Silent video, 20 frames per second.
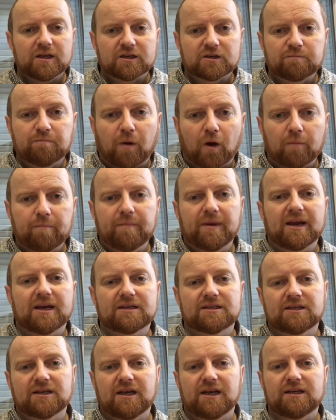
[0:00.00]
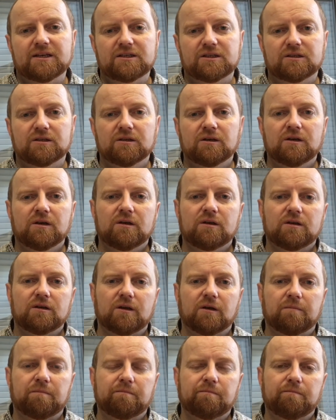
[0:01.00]
spod mixes,
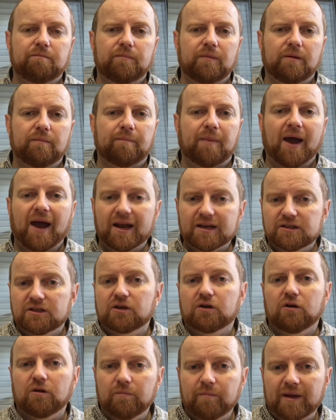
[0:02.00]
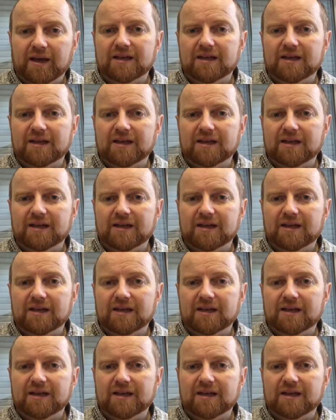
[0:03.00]
your particle